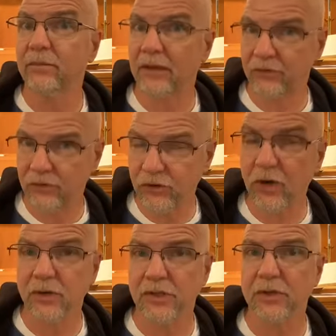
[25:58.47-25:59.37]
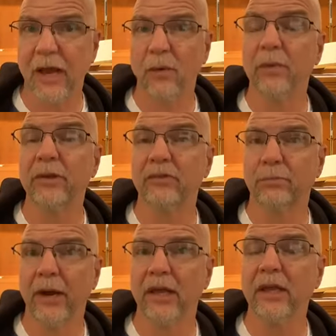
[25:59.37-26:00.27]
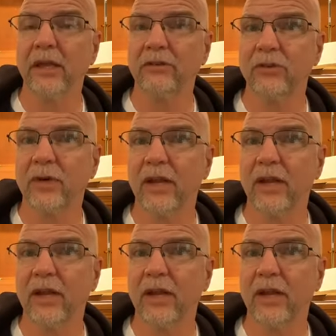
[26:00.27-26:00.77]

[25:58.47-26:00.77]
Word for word: That's the church. You know, he's breaking into